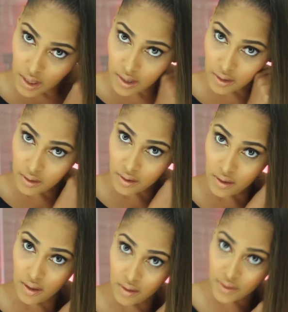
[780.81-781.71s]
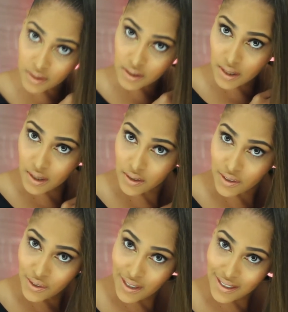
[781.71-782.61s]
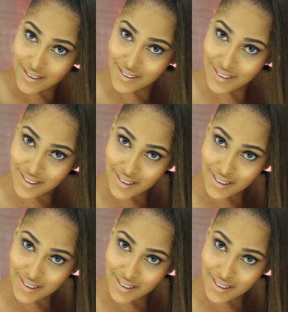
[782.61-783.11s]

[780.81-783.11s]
I love this color, you guys. Look